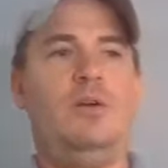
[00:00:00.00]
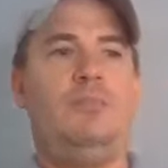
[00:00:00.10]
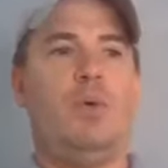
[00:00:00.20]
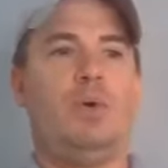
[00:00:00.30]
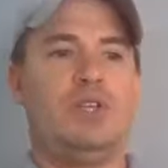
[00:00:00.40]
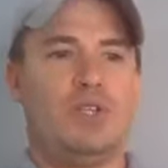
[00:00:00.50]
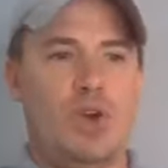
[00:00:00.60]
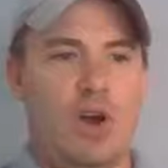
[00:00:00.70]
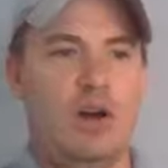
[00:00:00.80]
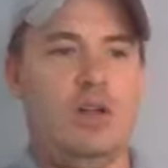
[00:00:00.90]
but we
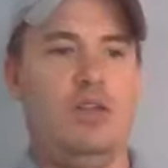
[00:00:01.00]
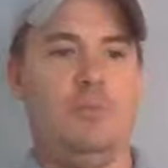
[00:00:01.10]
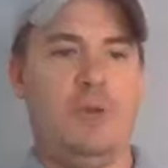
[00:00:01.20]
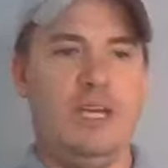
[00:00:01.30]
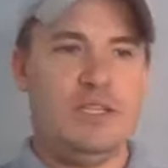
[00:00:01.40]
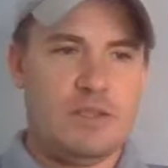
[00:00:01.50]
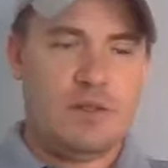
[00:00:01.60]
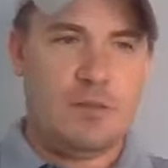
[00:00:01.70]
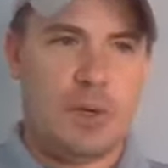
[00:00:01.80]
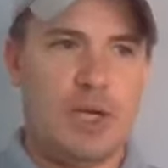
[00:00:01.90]
saw the pieces
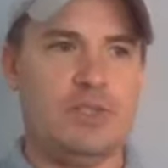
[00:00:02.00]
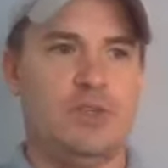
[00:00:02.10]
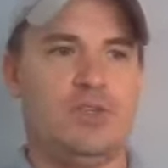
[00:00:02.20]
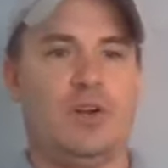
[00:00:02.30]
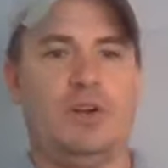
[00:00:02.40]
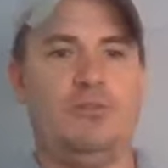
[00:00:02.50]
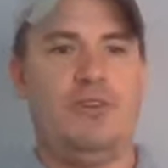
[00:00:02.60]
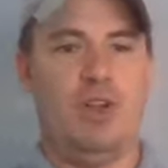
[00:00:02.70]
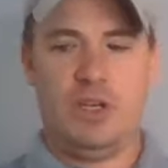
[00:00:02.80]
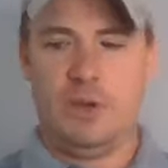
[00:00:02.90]
of the puzzle starting to
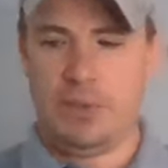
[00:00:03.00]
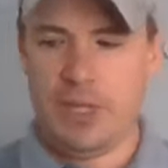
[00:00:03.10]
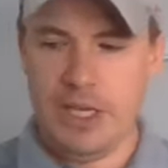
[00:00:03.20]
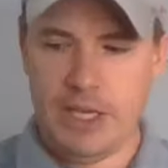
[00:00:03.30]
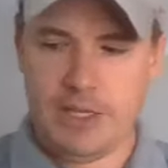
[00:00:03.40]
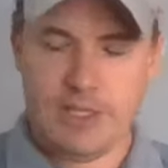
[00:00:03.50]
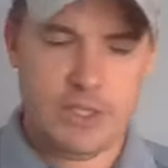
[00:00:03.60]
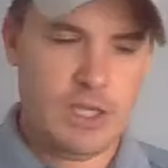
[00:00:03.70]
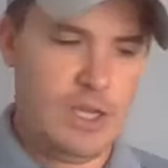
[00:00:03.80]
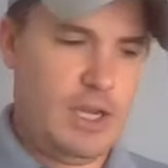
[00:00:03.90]
fall into
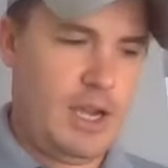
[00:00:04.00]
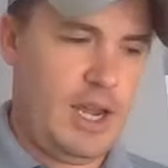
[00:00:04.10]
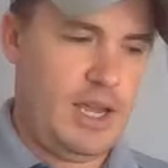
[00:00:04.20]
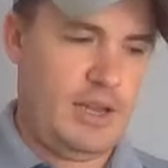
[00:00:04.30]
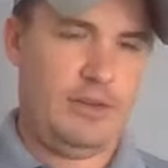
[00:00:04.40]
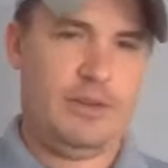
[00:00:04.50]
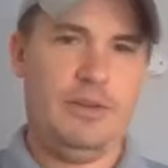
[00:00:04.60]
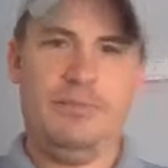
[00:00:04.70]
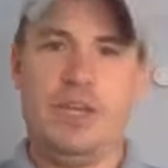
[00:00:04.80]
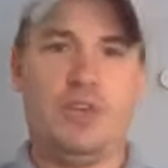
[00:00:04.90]
place, and
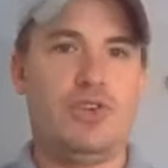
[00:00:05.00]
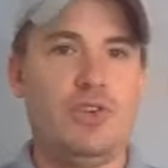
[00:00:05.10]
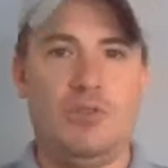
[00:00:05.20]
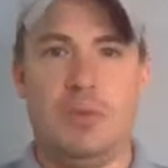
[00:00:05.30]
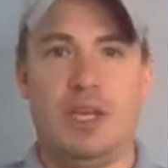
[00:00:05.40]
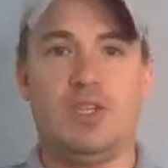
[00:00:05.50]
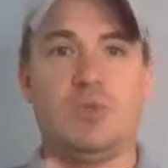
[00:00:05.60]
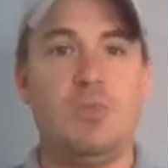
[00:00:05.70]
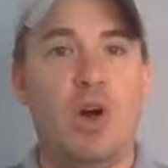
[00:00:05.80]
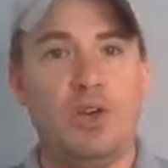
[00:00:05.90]
they should have made
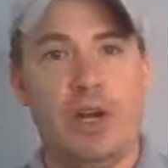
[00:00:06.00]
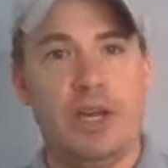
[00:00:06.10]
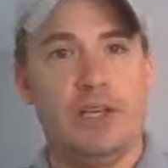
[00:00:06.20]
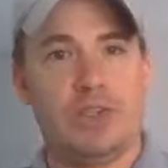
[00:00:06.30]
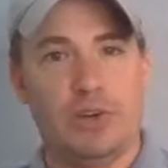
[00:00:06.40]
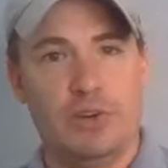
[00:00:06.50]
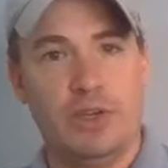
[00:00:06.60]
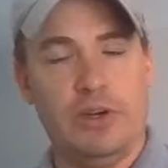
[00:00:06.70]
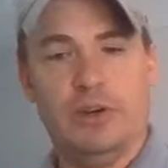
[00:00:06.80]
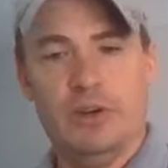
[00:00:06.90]
smaller hikes
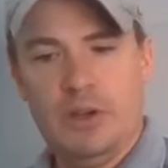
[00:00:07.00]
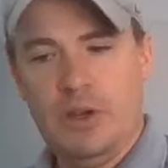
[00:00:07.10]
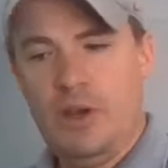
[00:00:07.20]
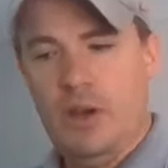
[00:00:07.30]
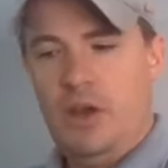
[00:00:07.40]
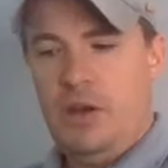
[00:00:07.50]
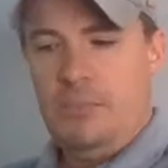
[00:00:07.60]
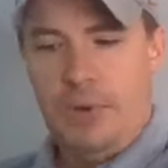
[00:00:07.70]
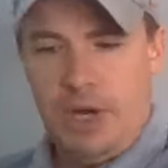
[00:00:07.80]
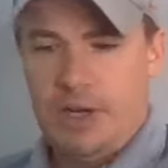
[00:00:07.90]
earlier.
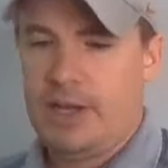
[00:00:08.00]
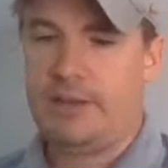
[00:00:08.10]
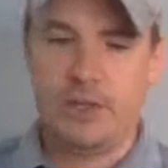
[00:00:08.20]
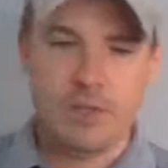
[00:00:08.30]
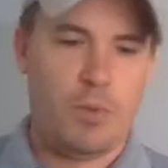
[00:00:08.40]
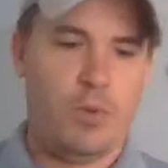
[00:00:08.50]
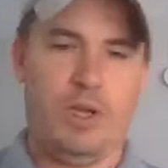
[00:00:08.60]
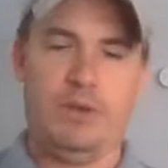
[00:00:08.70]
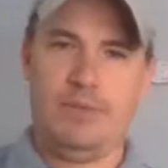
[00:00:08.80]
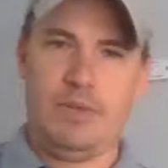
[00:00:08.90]
But at this
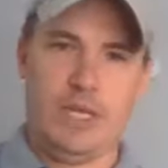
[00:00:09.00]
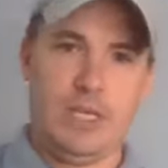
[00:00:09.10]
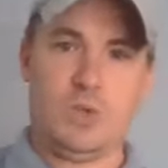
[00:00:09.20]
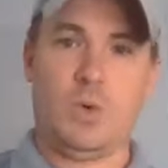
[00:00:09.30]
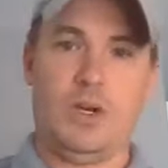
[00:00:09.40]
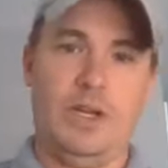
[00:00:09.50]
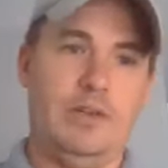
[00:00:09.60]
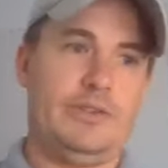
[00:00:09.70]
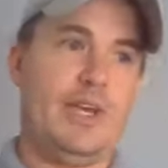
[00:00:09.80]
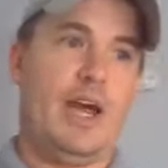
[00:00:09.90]
point, it is what it
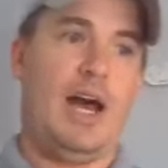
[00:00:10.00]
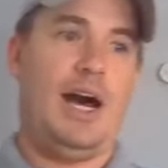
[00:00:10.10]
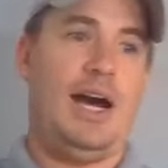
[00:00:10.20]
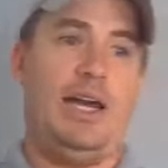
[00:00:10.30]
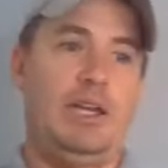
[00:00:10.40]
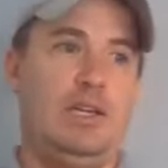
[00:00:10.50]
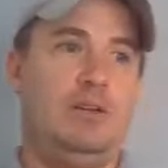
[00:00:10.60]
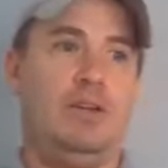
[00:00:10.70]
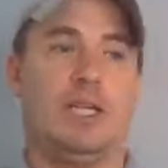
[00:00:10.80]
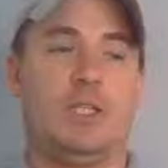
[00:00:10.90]
is. I
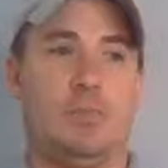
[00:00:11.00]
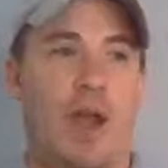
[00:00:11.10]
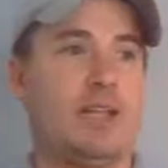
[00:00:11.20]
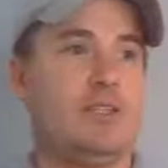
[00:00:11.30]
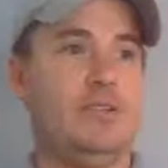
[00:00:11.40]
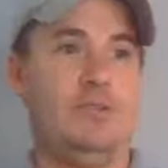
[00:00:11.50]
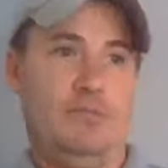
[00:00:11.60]
expect,